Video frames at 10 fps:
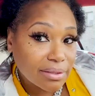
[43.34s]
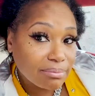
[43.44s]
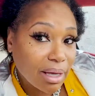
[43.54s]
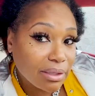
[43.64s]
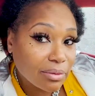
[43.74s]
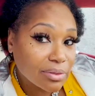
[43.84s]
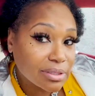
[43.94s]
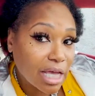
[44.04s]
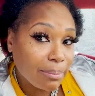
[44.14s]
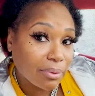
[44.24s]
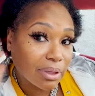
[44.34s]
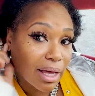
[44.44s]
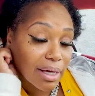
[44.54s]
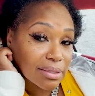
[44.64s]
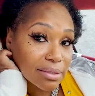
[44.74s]
my little sample
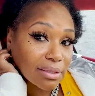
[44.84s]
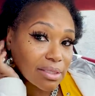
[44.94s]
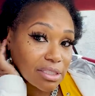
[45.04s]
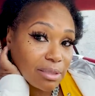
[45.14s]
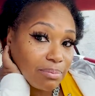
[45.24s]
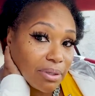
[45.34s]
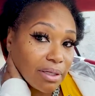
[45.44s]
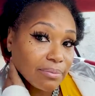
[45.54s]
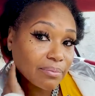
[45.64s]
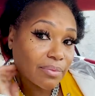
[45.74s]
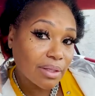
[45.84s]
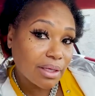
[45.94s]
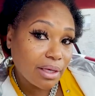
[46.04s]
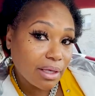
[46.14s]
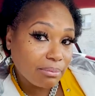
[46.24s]
locks that she put
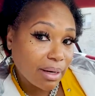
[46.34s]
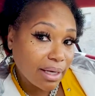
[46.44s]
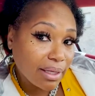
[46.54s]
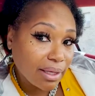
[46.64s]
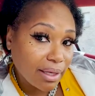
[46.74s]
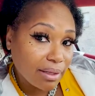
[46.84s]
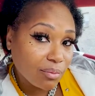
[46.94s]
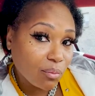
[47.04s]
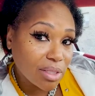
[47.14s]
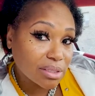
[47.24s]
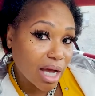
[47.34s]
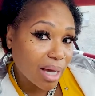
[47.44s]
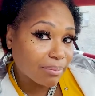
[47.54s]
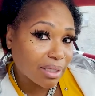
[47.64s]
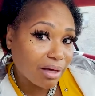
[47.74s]
in my head, which
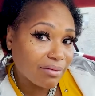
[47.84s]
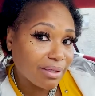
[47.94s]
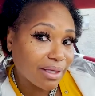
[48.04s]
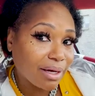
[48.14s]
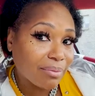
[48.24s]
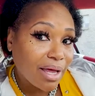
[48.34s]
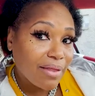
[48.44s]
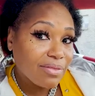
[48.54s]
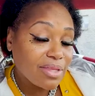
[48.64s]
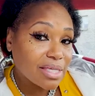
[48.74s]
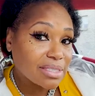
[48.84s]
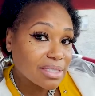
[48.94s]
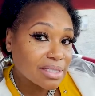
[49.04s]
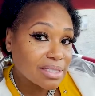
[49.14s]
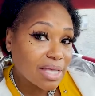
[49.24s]
I'm loving them. This
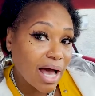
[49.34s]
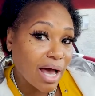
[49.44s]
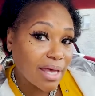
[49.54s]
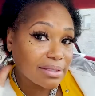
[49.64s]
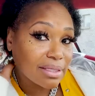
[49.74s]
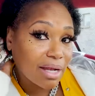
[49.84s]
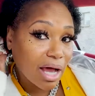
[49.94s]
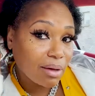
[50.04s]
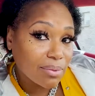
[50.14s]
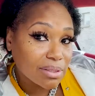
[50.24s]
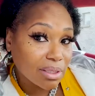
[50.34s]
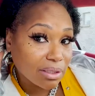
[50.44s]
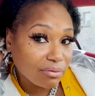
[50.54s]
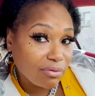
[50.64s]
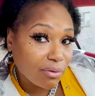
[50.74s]
is the size that I was
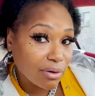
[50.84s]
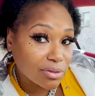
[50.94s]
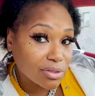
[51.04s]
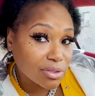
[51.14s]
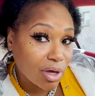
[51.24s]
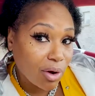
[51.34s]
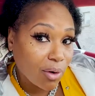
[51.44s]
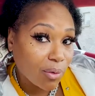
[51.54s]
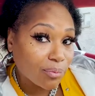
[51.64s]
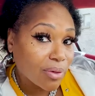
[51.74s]
looking for. So,